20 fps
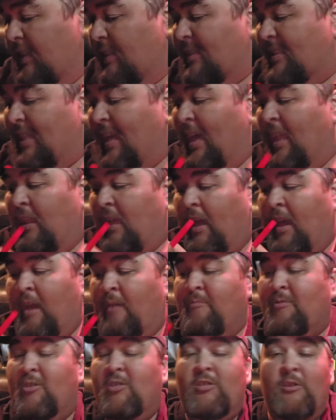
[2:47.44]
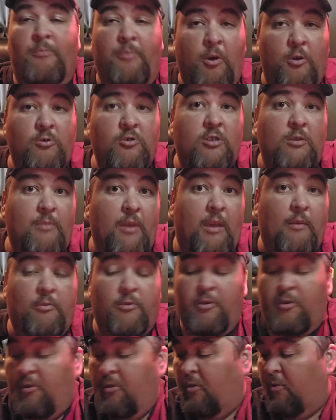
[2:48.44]
that I was supposed to be
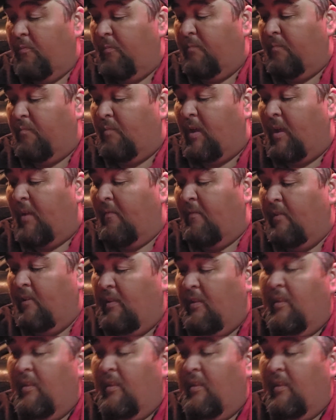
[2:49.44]
able to do, right?